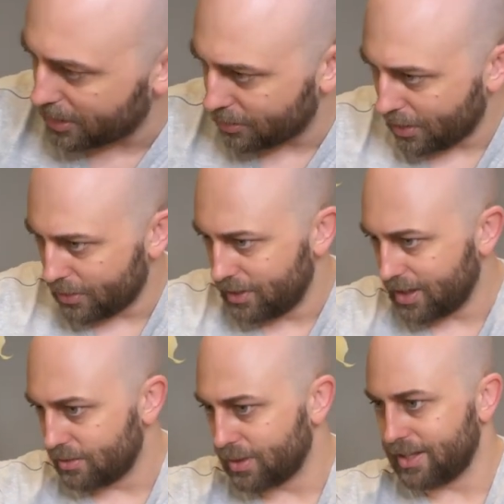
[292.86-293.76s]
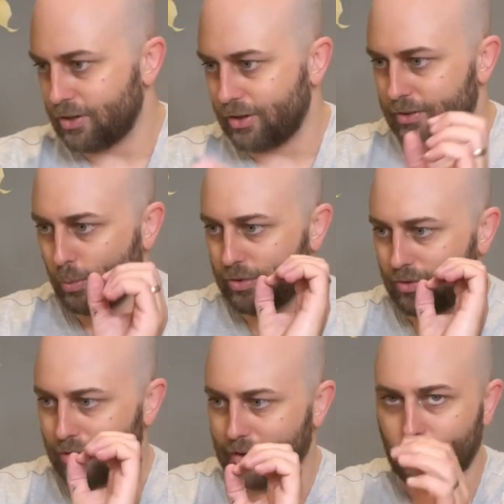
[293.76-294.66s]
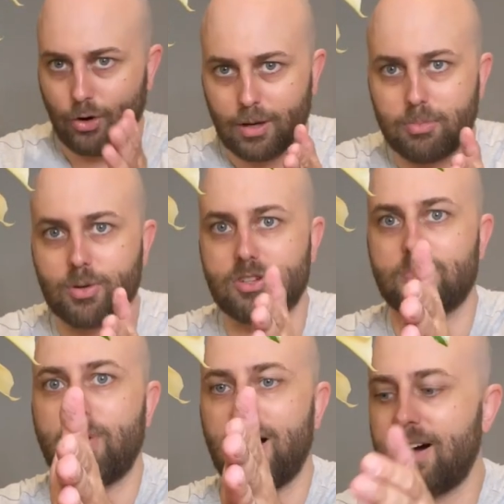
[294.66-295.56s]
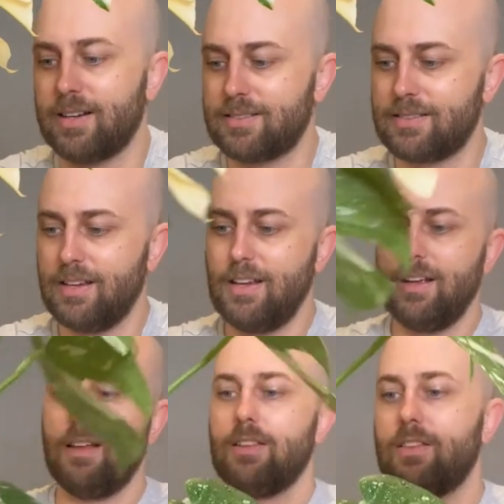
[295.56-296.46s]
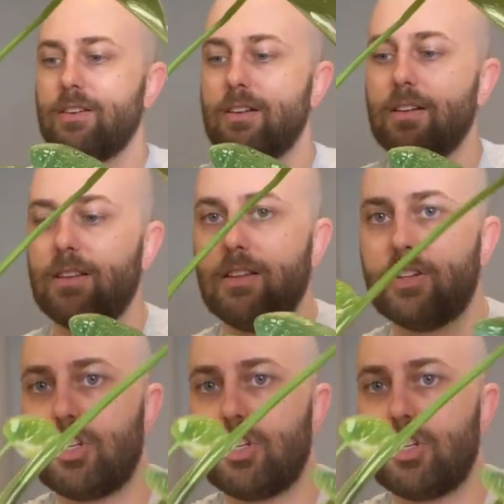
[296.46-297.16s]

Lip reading: but you're only gonna really notice once it starts growing and pushes past the